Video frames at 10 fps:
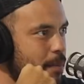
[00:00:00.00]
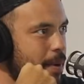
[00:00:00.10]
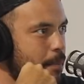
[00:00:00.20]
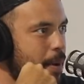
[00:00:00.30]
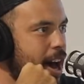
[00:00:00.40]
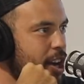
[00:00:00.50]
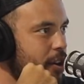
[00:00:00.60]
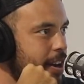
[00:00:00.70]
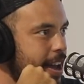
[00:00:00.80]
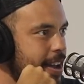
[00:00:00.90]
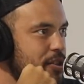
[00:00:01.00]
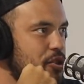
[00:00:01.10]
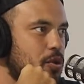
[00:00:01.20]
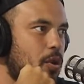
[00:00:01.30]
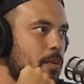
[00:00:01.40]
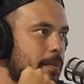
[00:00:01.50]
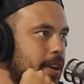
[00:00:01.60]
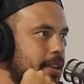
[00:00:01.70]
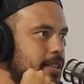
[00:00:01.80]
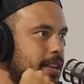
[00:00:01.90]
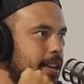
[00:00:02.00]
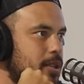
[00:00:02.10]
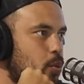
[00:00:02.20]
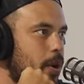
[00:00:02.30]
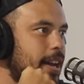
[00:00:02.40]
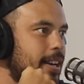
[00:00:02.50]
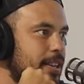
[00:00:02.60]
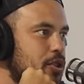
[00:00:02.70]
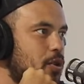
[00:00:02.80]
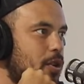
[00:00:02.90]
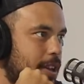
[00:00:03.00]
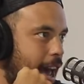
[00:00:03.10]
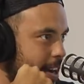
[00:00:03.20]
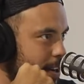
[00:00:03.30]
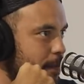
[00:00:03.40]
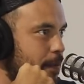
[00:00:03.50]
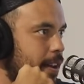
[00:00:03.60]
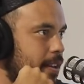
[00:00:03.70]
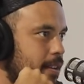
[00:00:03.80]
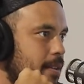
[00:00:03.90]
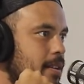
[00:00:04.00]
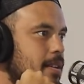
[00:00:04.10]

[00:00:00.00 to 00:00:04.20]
him from marker and that? He's strong, man. He's weirdly strong. He hated to defend.